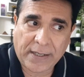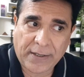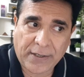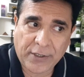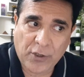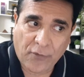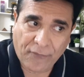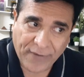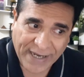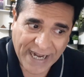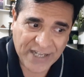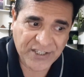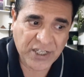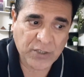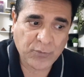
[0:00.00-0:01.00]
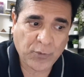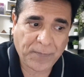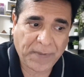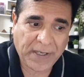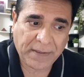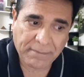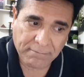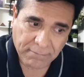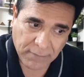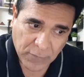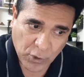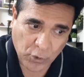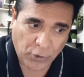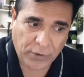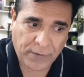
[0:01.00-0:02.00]
Your finances would be
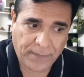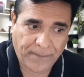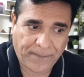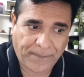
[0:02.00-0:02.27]
good.